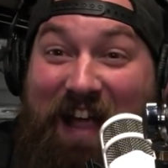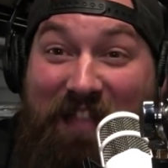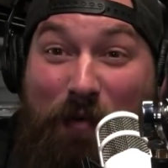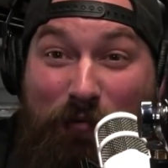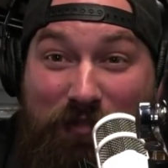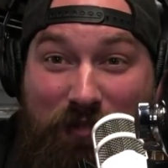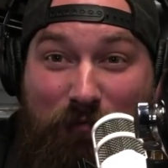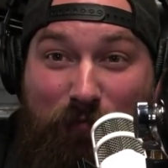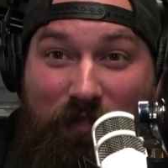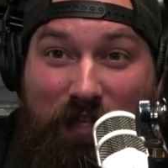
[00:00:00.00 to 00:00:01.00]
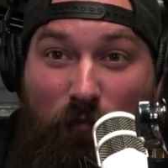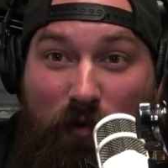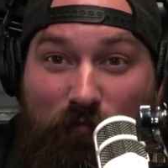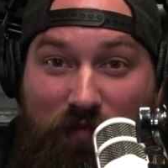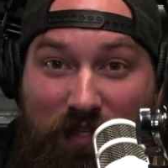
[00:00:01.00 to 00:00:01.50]
And that will enter you for the
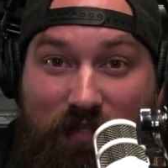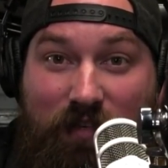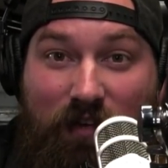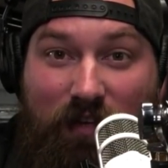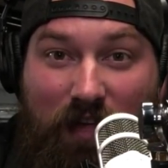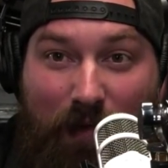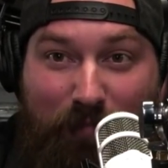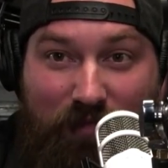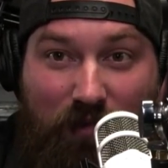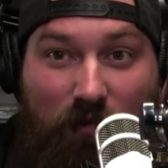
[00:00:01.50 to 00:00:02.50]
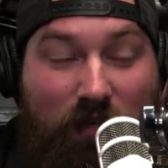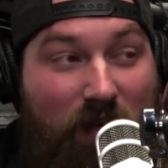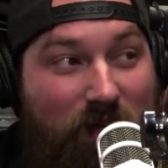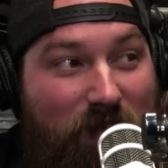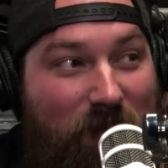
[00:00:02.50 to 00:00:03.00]
giveaway for this episode. And
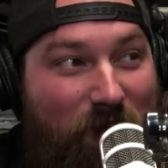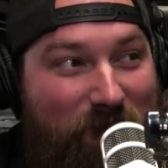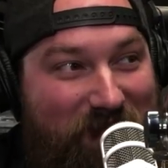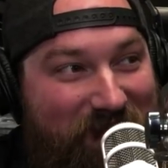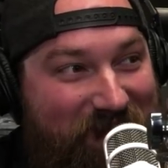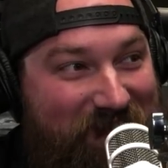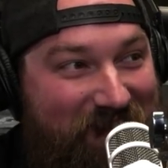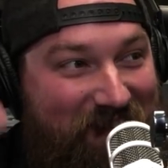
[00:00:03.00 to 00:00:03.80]
here's our host,